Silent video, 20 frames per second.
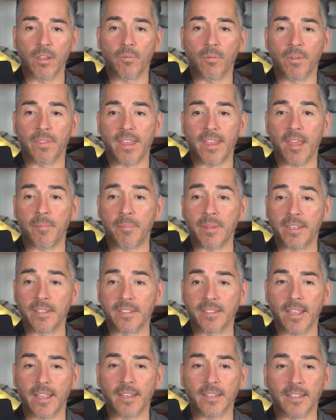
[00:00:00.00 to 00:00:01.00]
With that being
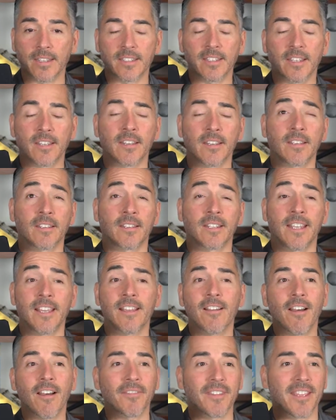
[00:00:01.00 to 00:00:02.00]
said, let's
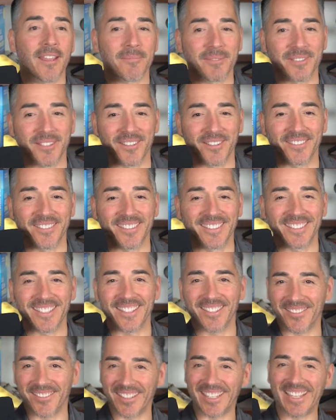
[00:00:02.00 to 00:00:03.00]
kick off the episode.
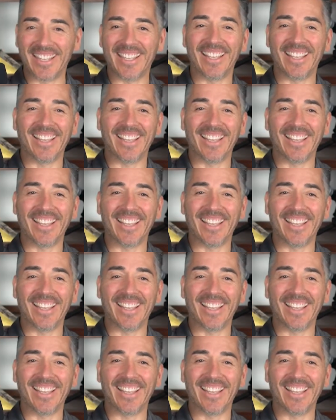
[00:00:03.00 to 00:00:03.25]
Excuse me.